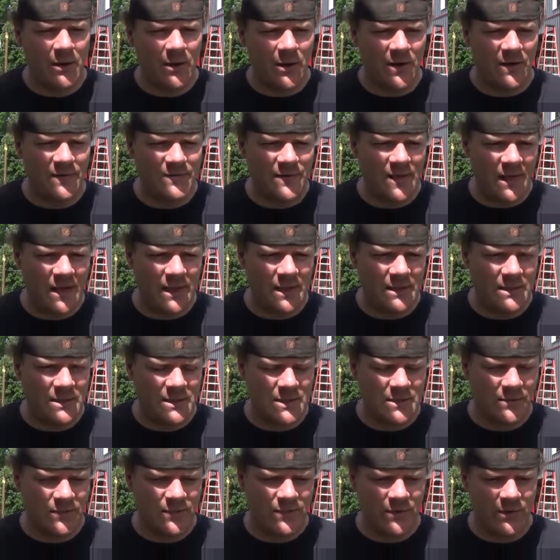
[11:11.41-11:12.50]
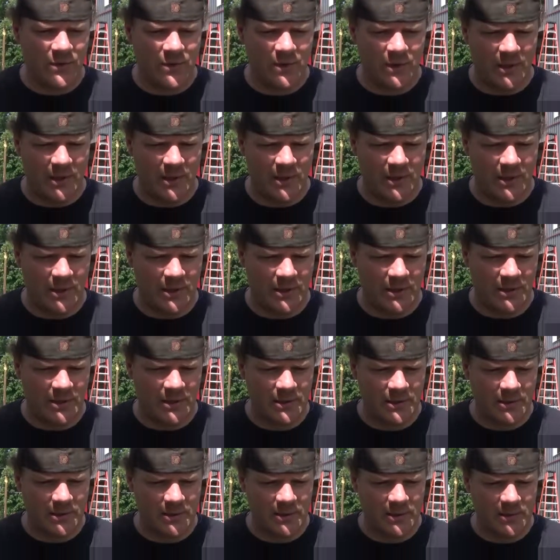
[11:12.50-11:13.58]
off days for
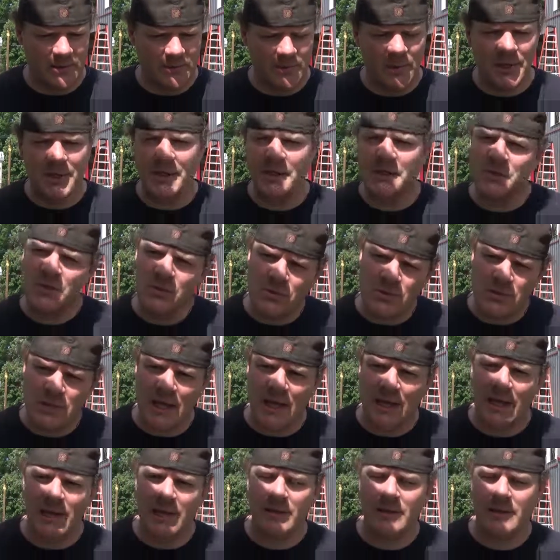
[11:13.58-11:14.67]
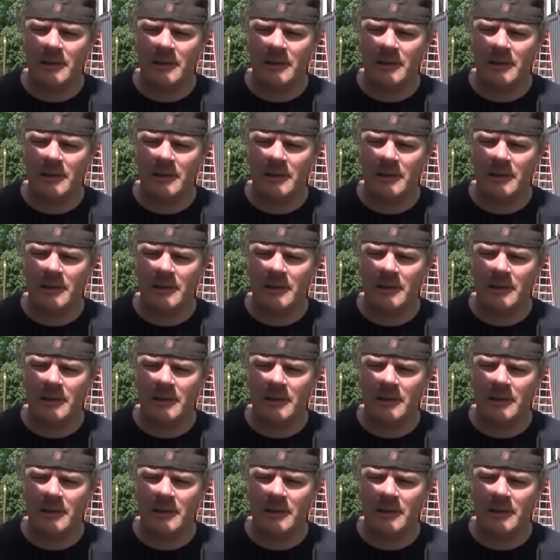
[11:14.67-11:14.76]
Monday, Tuesday,